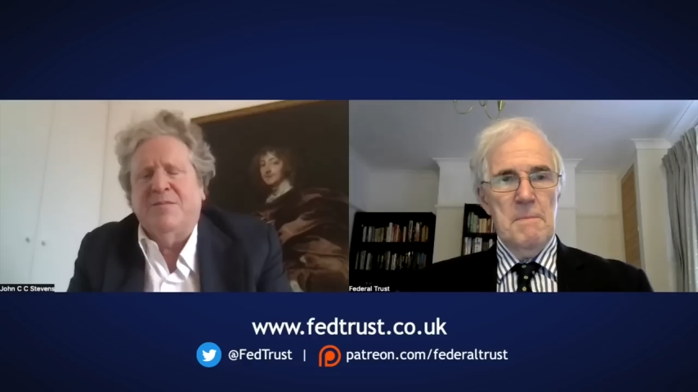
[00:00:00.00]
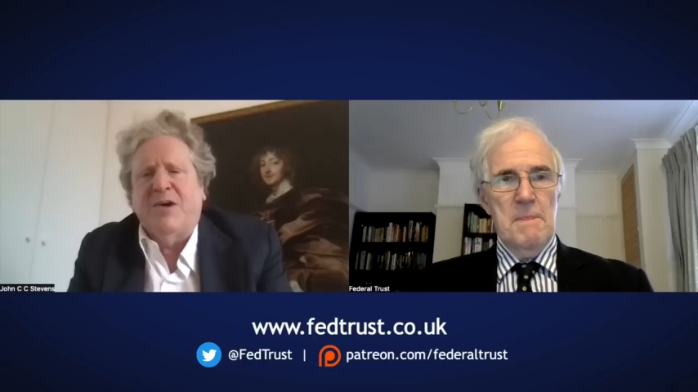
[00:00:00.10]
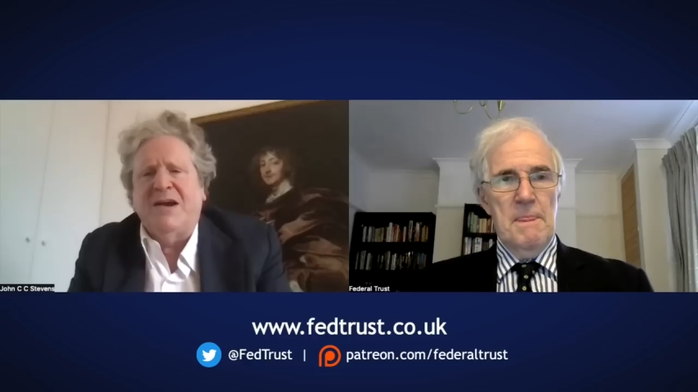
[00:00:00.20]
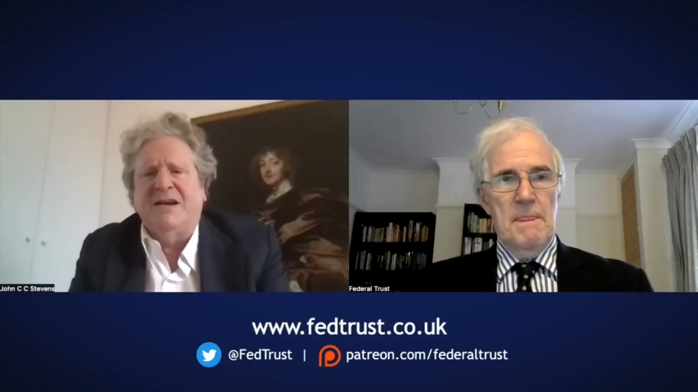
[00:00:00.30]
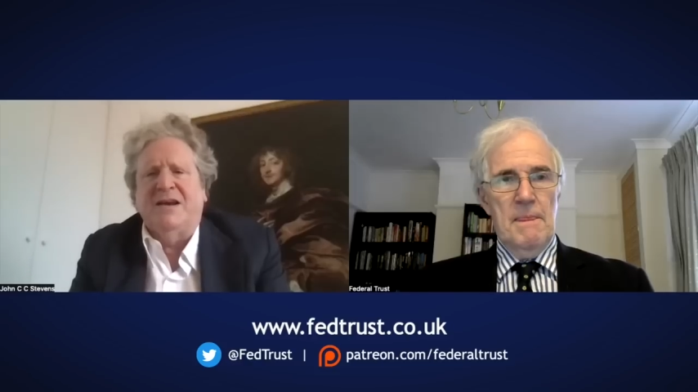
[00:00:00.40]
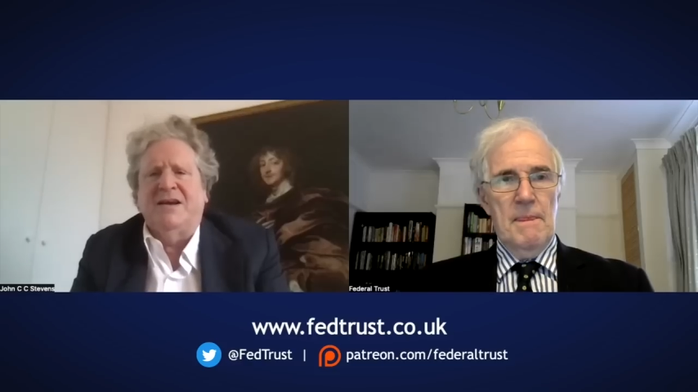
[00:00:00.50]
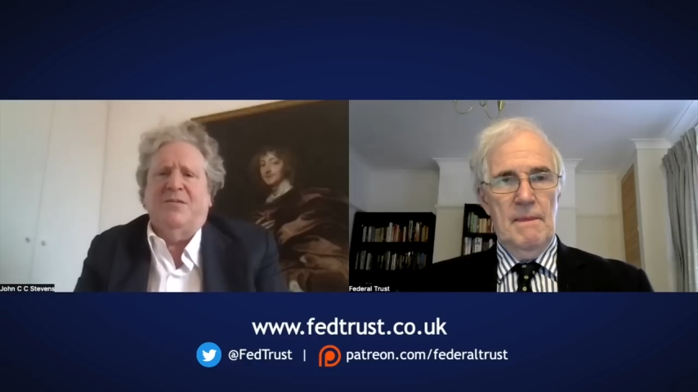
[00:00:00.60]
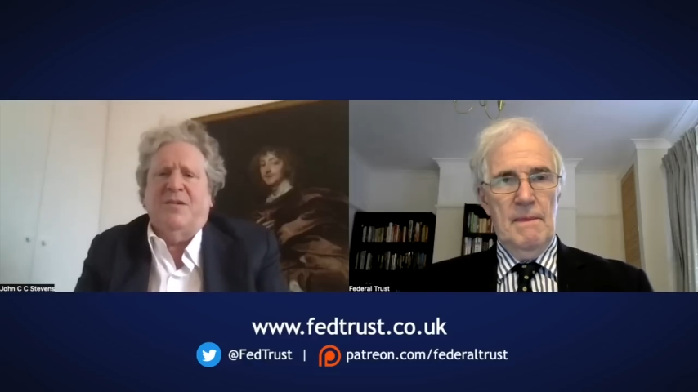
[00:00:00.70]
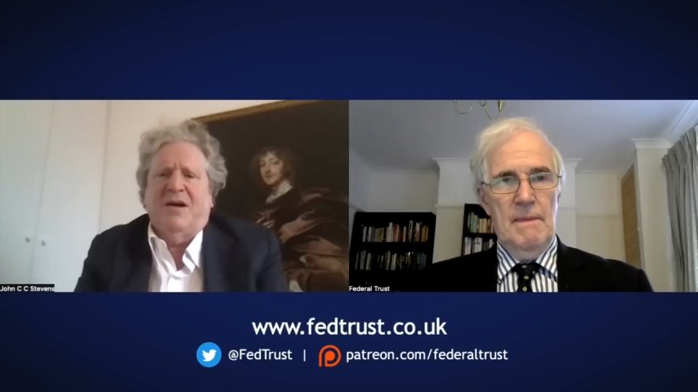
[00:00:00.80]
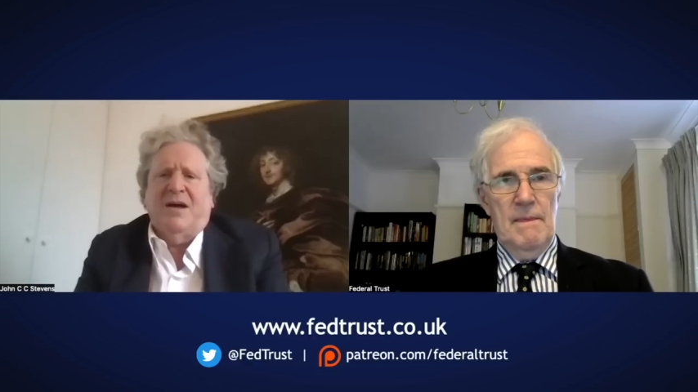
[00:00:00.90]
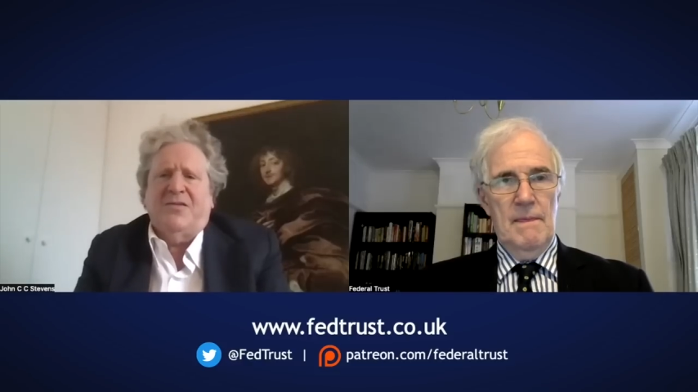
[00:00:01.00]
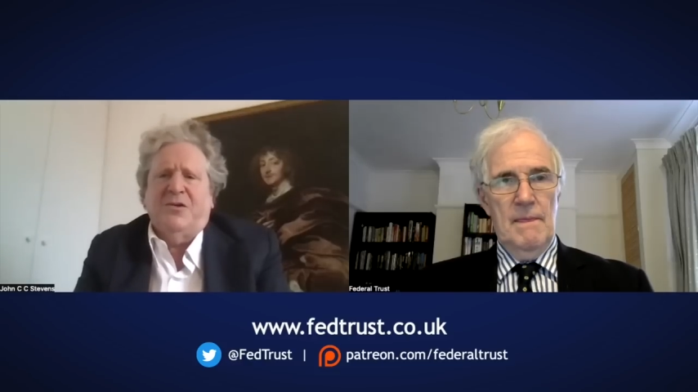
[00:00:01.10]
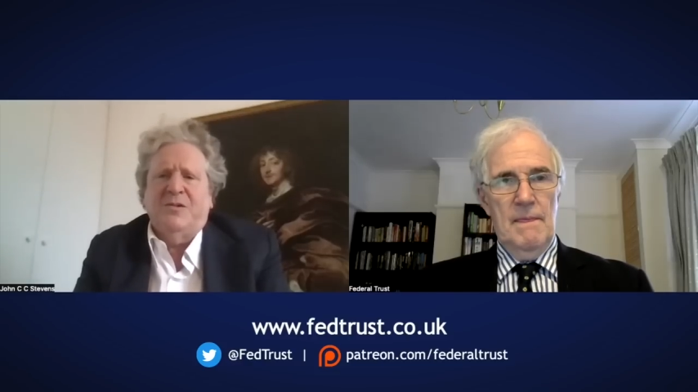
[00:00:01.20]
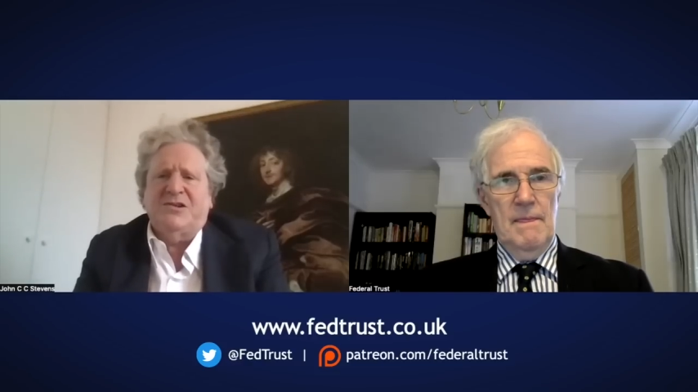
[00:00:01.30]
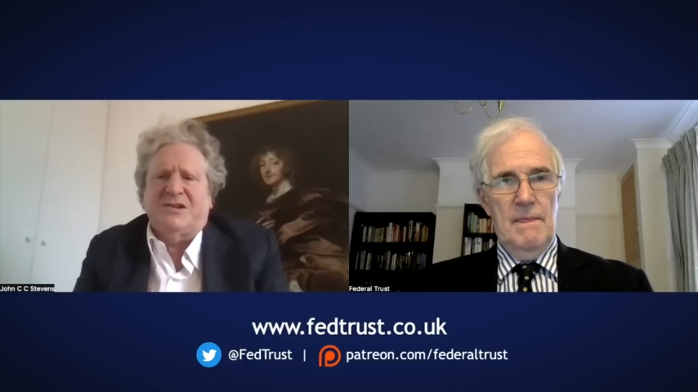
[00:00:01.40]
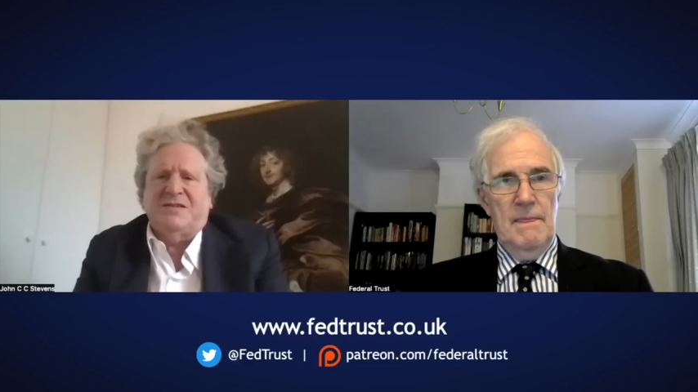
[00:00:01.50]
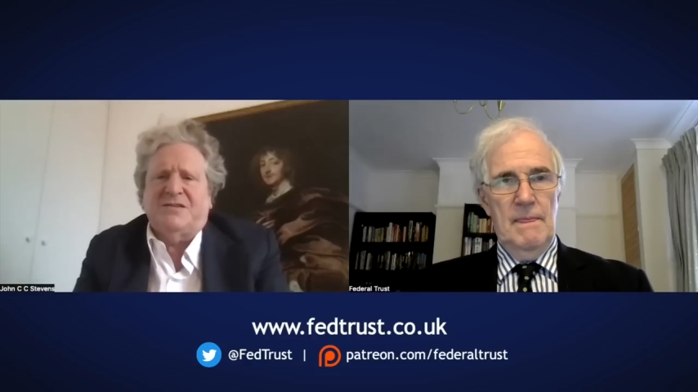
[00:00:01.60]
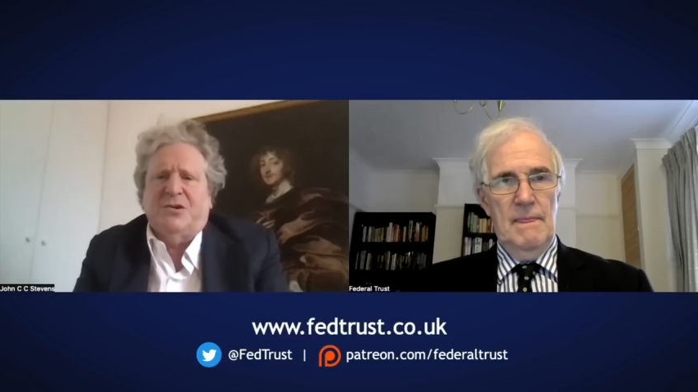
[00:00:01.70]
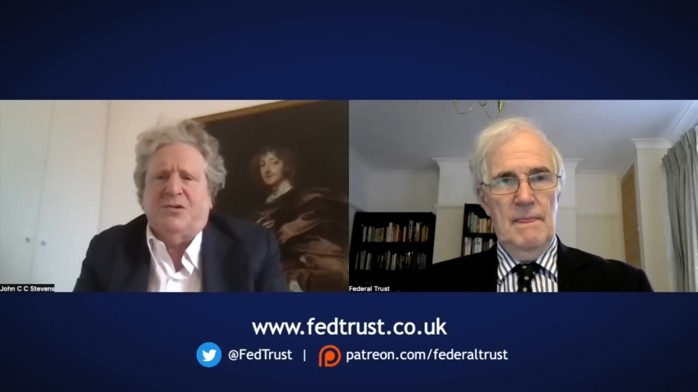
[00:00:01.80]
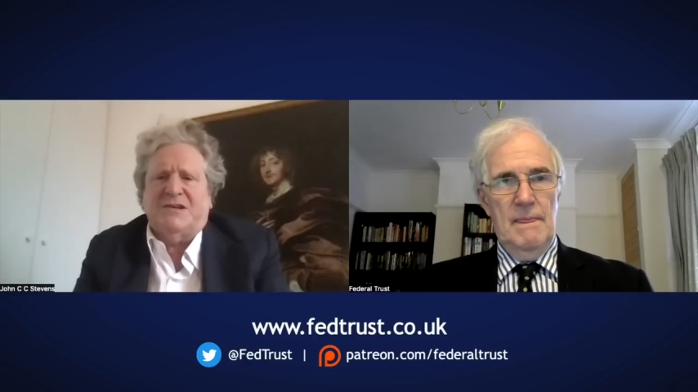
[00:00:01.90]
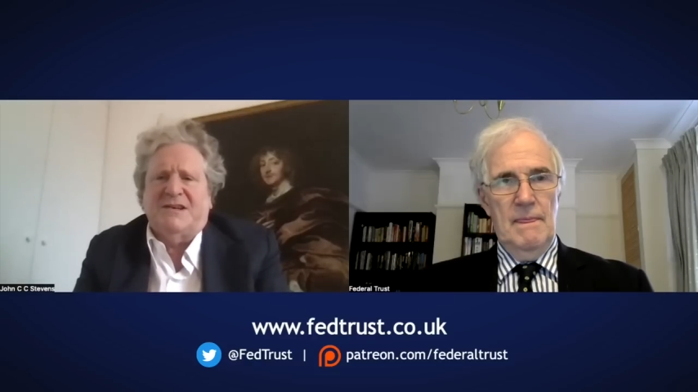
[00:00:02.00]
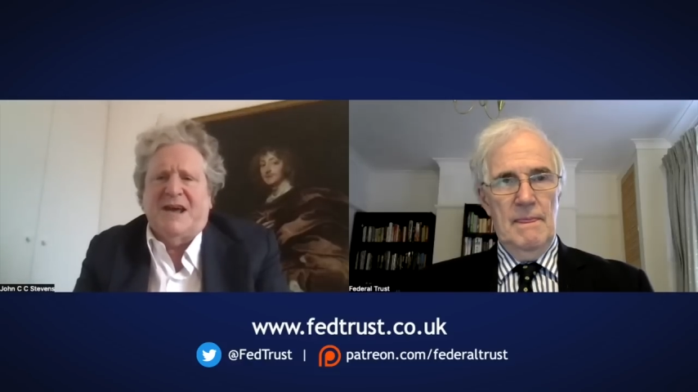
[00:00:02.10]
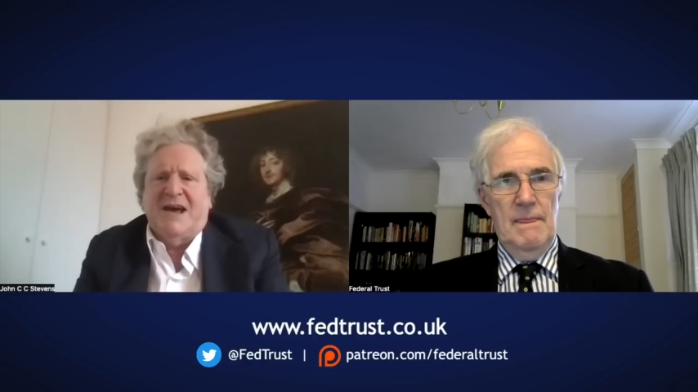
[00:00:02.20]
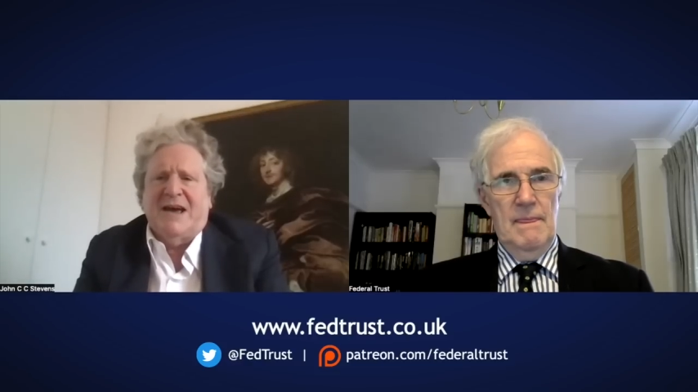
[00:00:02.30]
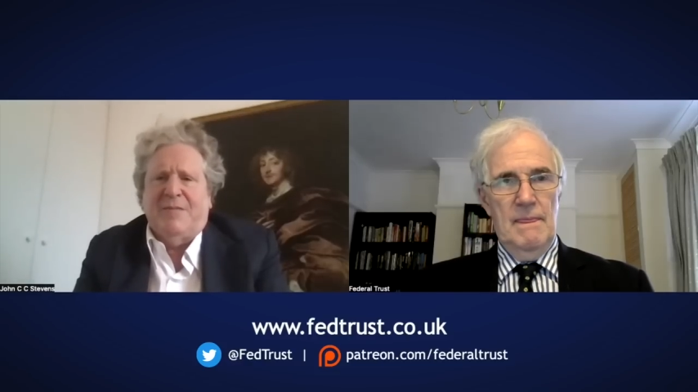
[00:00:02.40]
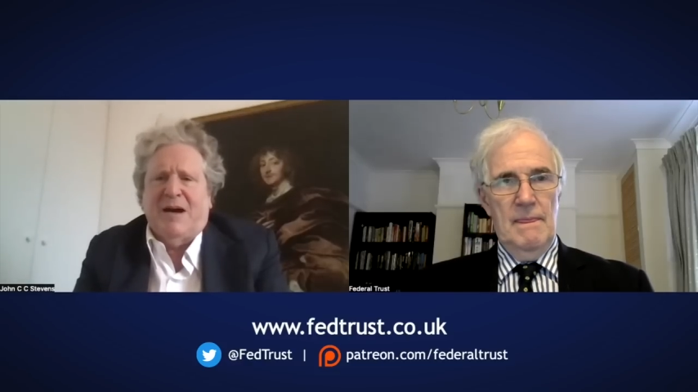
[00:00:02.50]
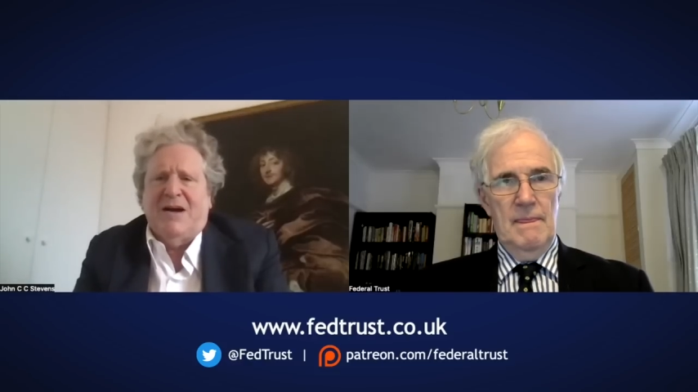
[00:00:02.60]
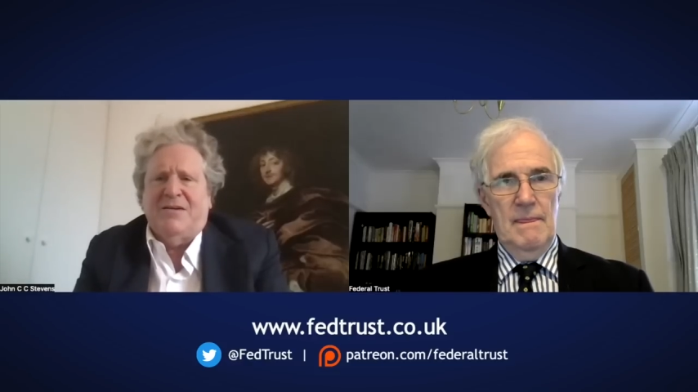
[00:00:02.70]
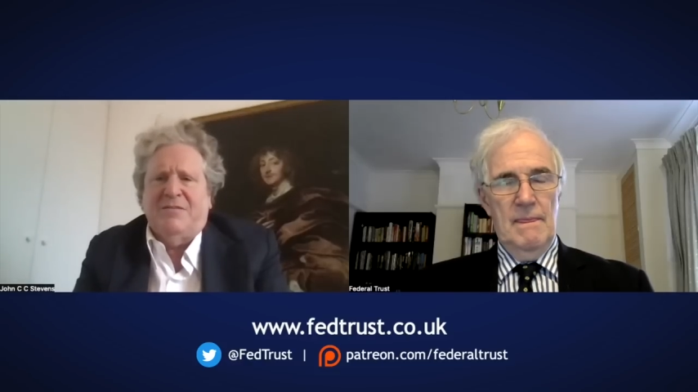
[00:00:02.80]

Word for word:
Speaker 1: Brendan, I thought we should talk today about